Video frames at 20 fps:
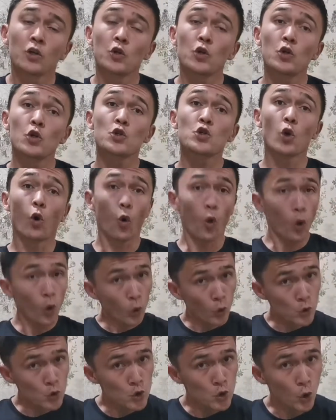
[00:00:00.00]
you could
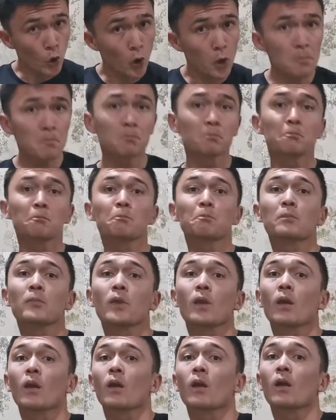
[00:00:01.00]
also
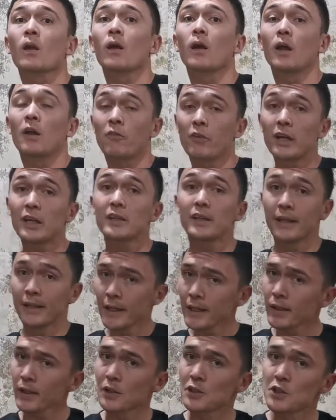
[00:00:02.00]
read in
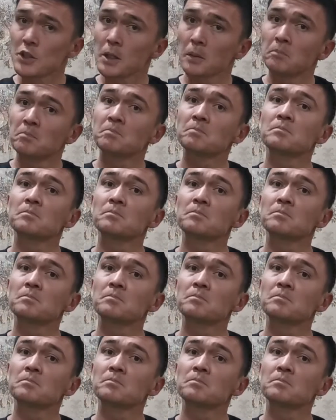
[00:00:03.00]
English.